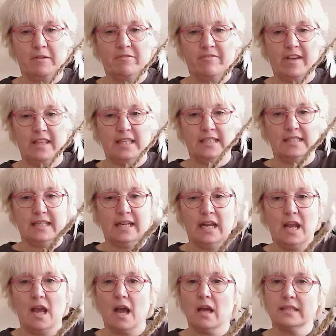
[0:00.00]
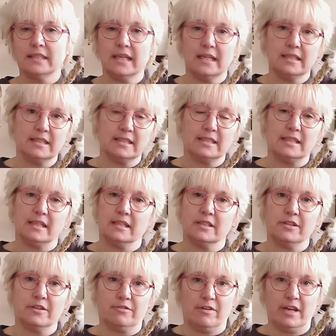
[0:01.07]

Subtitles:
Your feathers in it. I tend to stick to